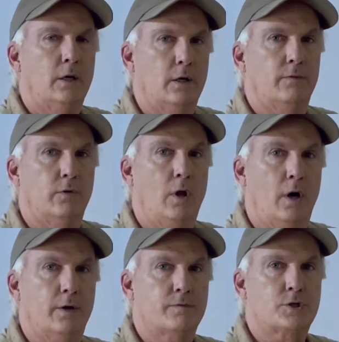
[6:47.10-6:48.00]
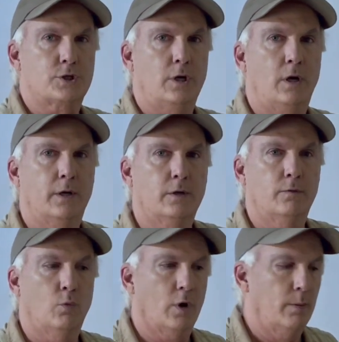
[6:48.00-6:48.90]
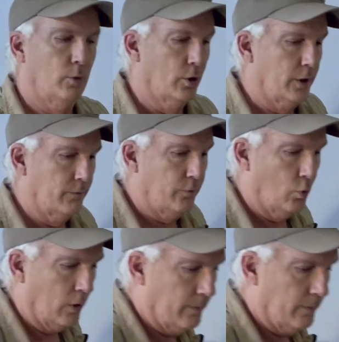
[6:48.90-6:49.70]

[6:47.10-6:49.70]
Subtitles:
of line of sight of what I'm looking for.